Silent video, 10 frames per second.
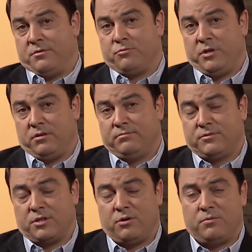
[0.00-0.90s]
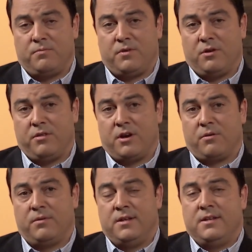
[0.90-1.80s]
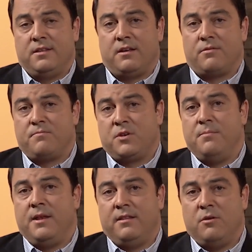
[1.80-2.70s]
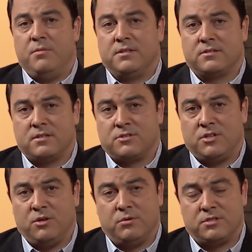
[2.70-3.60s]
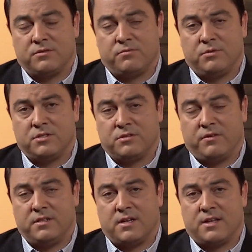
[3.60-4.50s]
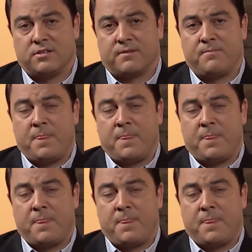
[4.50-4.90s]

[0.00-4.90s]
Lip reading: is real. So, they're committed their businesses to you, which is fantastic.